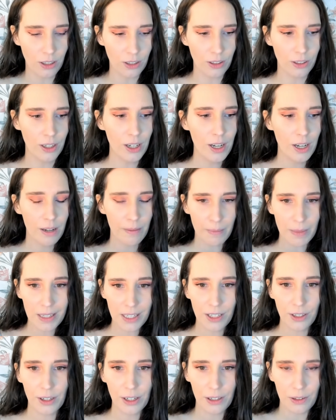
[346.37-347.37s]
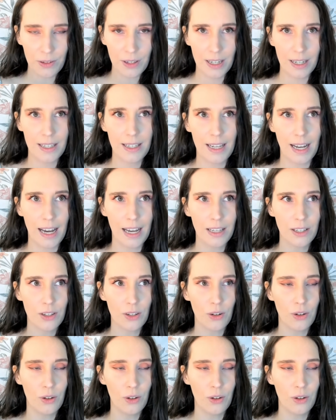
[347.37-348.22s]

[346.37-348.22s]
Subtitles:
on material success,